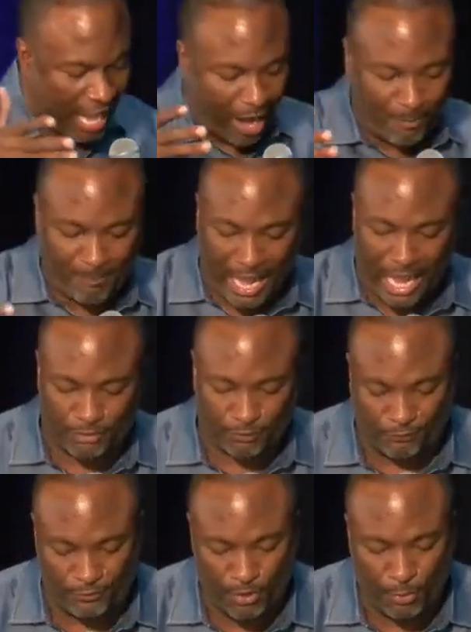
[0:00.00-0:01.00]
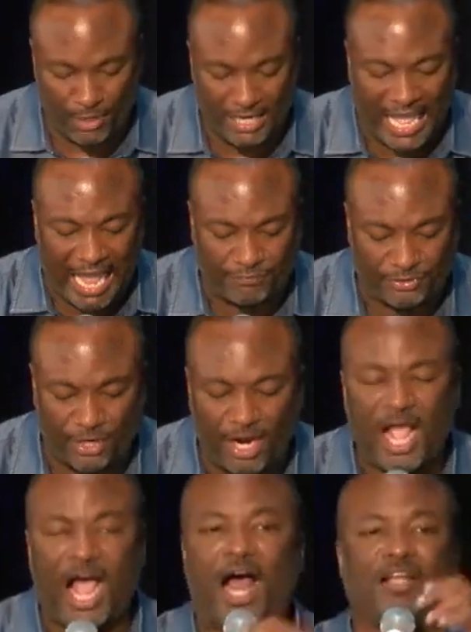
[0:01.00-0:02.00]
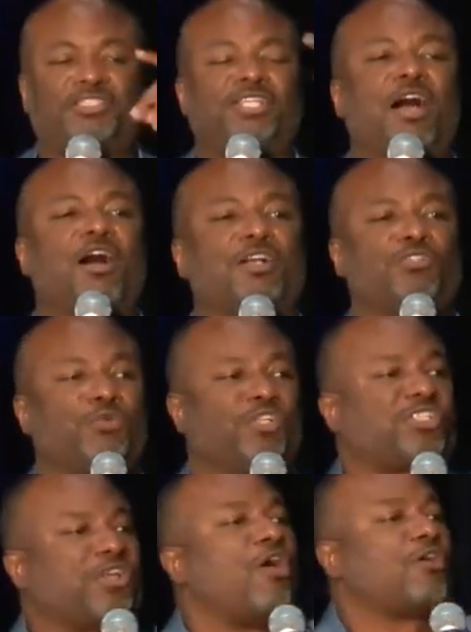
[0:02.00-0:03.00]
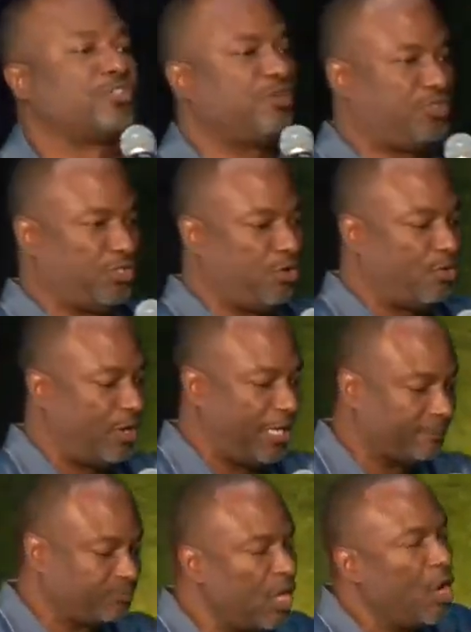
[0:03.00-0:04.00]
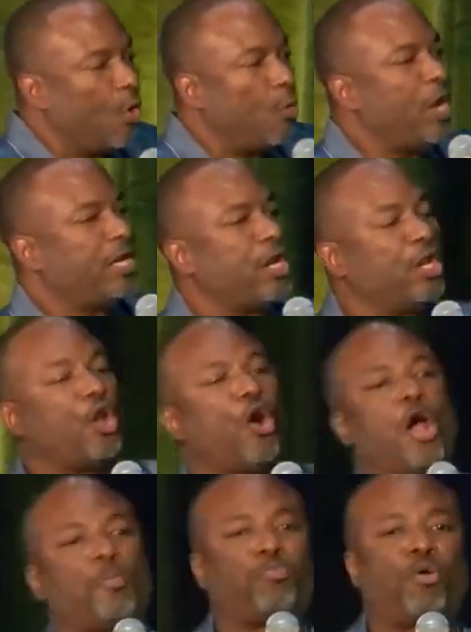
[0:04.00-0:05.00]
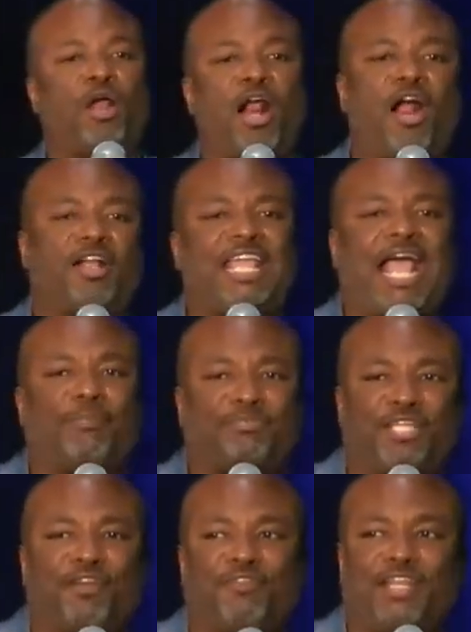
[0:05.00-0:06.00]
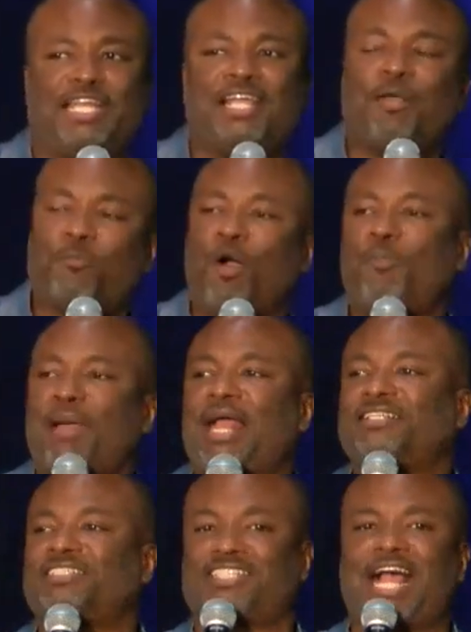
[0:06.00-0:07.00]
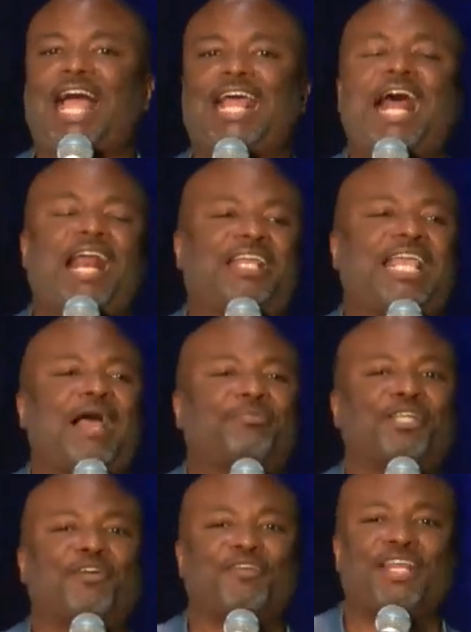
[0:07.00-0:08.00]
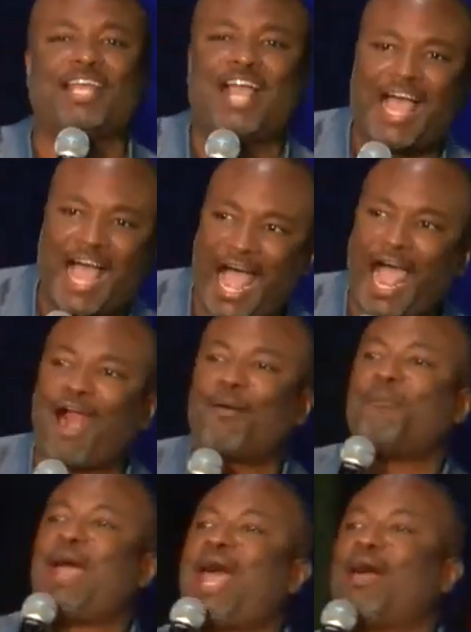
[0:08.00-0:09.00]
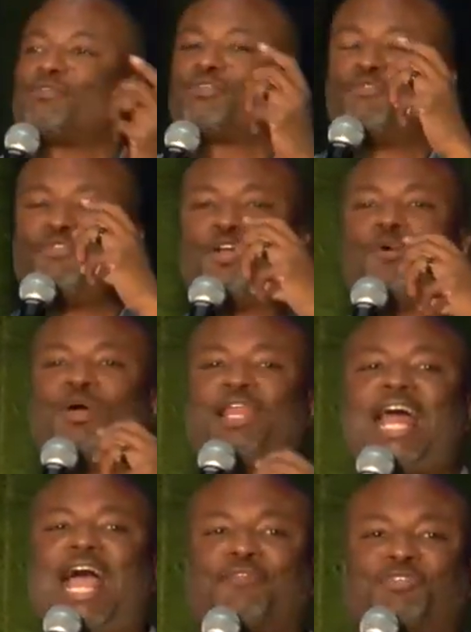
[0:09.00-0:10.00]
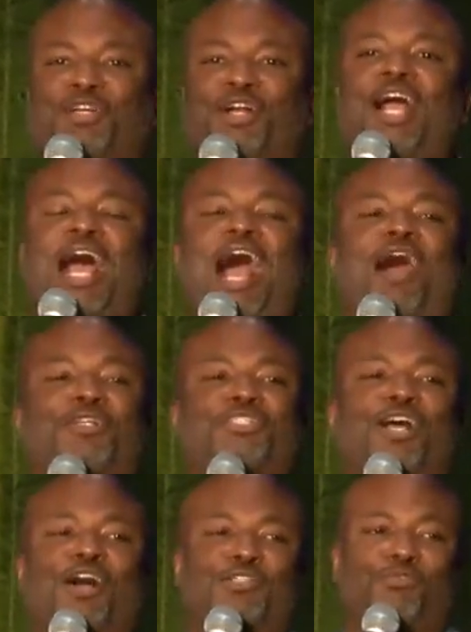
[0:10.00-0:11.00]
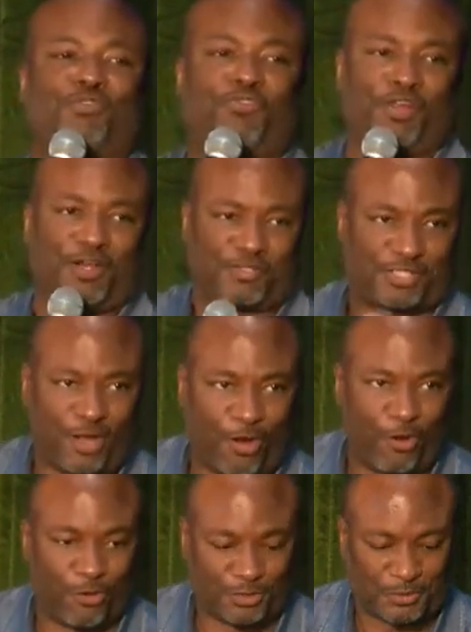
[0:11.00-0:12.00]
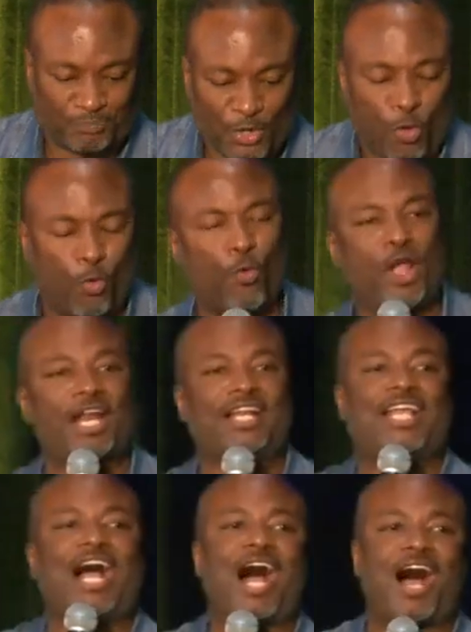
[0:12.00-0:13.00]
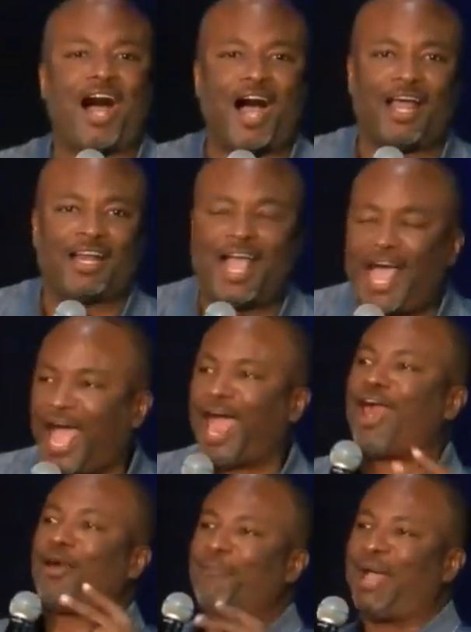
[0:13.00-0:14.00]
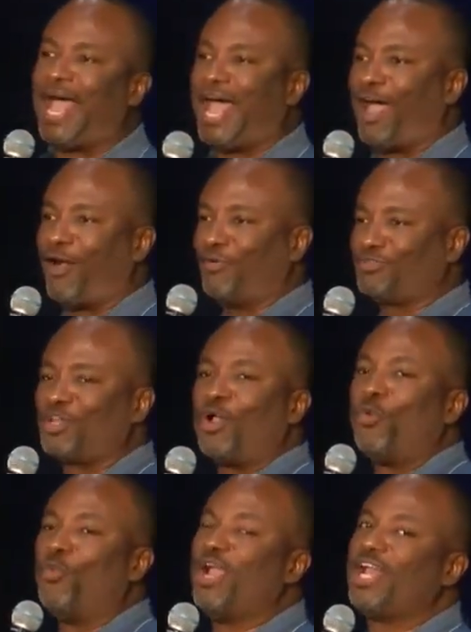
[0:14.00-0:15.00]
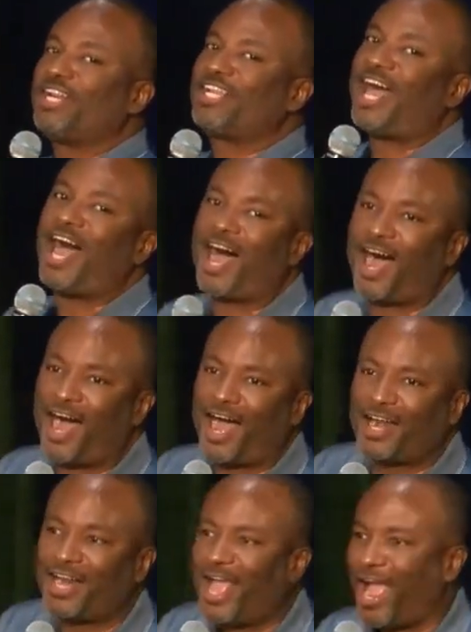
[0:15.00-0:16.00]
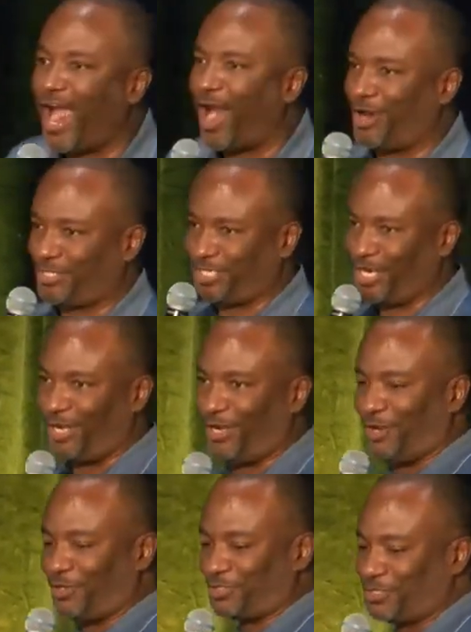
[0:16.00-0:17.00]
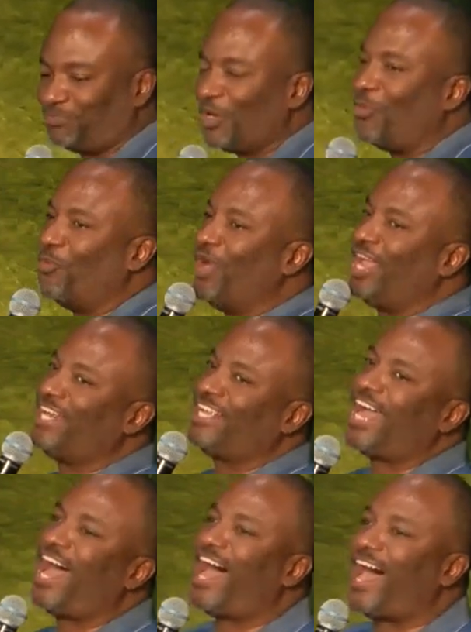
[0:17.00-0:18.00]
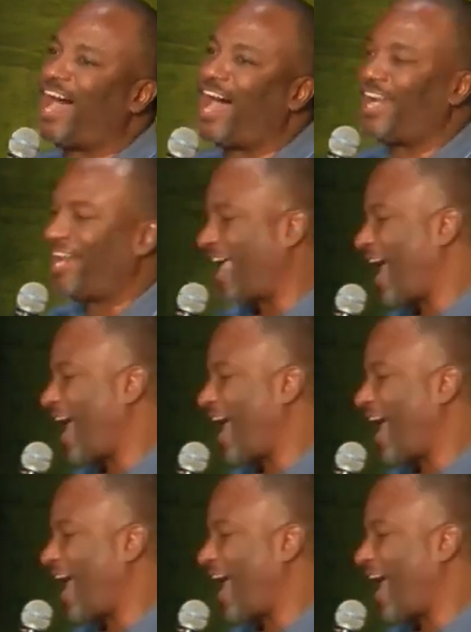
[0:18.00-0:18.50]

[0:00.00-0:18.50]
our mouths were filled with laughter, our tongues with songs of joy. When the Lord brought our captivity, brought back Zion out of captivity, our mouths were filled with laughter, our tongues were full of songs. When God, our mouths. When God, our tongues. When God,